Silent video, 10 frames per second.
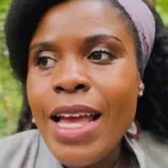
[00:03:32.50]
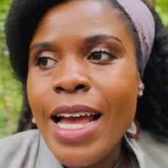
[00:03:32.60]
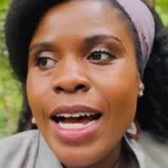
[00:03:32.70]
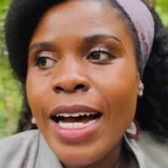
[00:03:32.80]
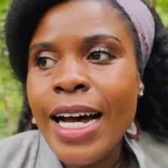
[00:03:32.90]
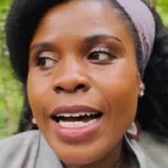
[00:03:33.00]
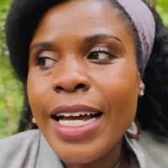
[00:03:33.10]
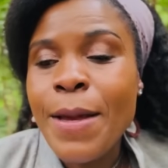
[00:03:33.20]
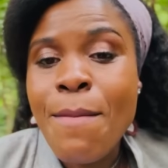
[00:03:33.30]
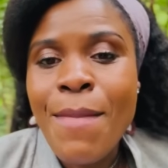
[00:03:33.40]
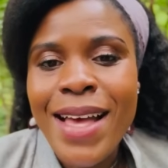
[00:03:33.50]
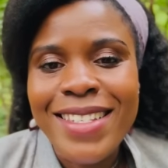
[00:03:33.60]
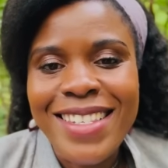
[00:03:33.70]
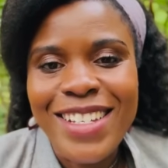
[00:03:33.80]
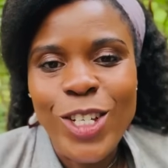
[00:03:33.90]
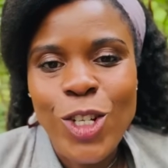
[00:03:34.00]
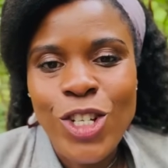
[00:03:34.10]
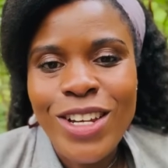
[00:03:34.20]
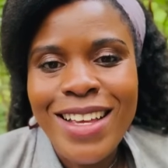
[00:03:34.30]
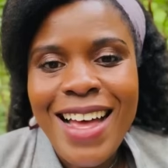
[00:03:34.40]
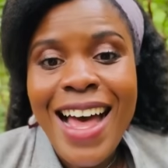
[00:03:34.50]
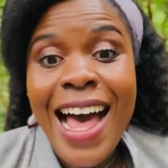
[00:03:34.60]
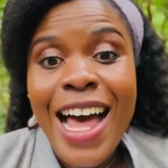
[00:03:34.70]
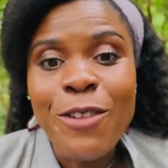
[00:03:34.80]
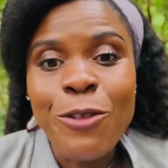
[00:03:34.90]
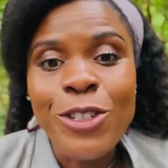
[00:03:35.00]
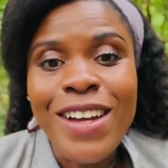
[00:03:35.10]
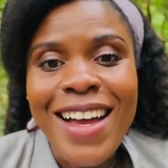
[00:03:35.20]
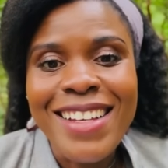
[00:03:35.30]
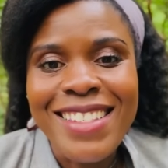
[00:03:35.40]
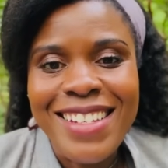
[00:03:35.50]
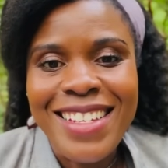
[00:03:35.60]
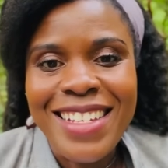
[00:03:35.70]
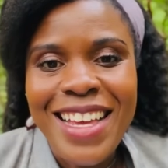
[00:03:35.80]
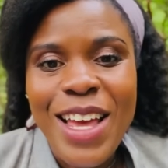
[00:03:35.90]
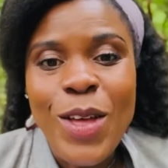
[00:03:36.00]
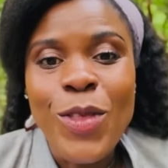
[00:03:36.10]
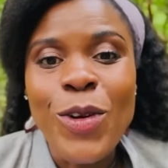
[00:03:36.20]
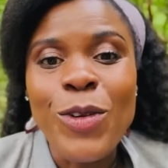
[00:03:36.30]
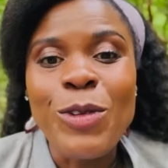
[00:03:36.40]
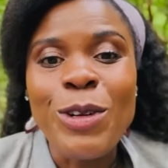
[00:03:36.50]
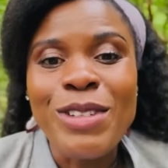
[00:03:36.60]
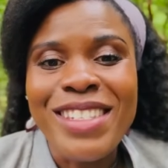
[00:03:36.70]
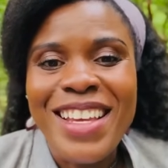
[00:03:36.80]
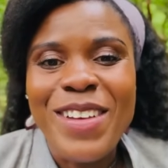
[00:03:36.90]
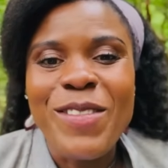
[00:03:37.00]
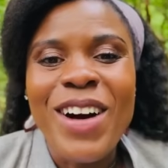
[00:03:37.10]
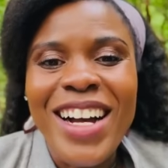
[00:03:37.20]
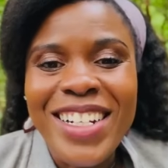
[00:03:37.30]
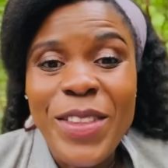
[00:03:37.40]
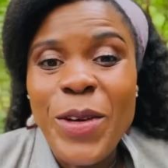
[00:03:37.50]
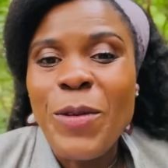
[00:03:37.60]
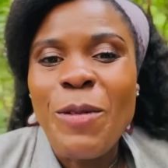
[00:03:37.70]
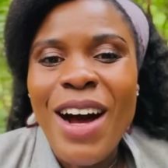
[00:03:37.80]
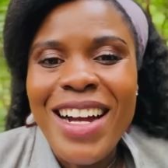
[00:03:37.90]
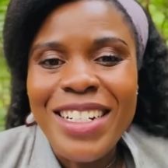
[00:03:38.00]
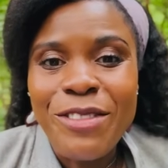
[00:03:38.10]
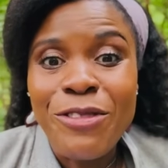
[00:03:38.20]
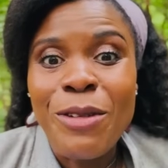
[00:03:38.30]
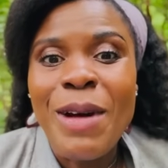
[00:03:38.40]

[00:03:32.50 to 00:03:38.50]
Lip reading: message advertising their rosé wine, their wine from